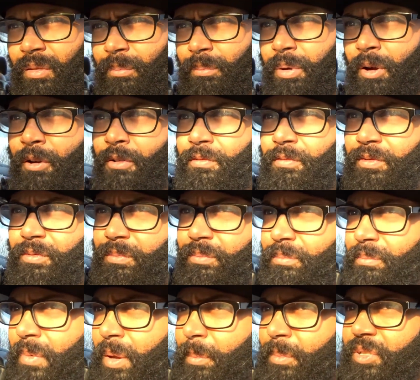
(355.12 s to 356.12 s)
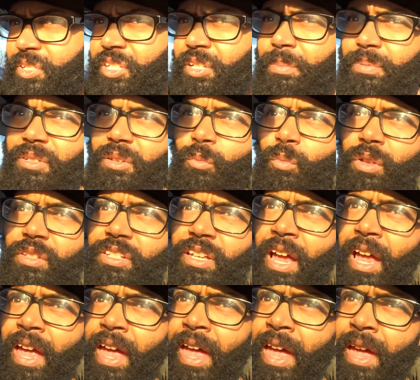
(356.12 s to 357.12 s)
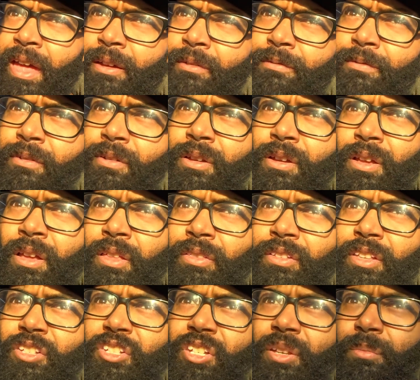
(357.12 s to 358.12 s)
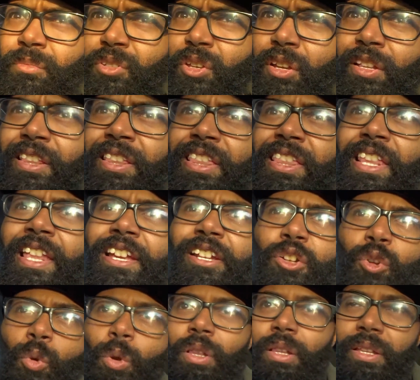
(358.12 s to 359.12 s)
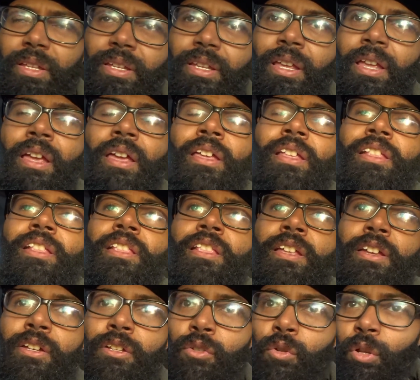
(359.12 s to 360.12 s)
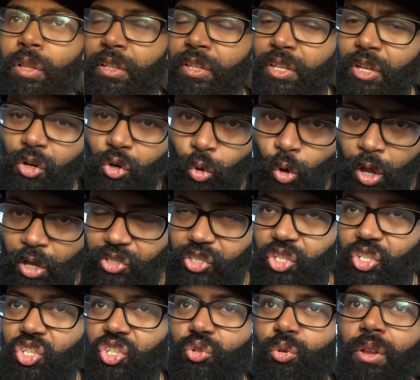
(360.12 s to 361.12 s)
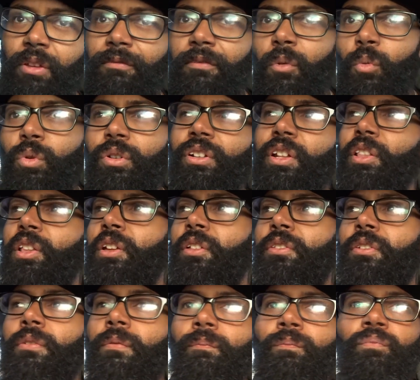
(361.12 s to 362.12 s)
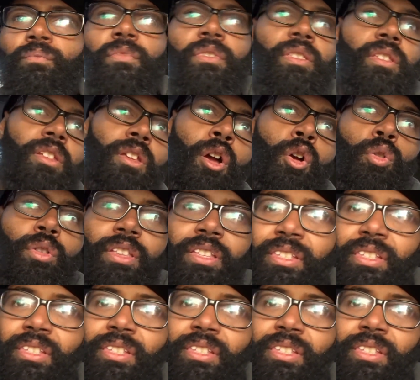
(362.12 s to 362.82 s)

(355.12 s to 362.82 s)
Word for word: Both memberships in which I have, the gyms are literally, literally across the street from one another. The only